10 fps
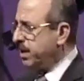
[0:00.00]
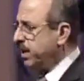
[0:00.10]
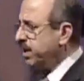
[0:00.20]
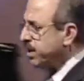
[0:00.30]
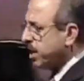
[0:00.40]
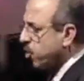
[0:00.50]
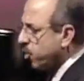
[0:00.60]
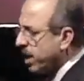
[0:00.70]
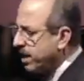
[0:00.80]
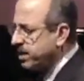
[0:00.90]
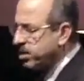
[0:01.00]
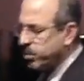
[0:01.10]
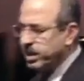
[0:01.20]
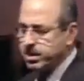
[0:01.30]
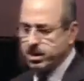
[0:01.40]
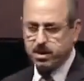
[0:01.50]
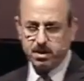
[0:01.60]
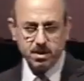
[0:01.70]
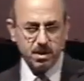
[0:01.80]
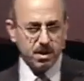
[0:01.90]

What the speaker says: In the Quran is written,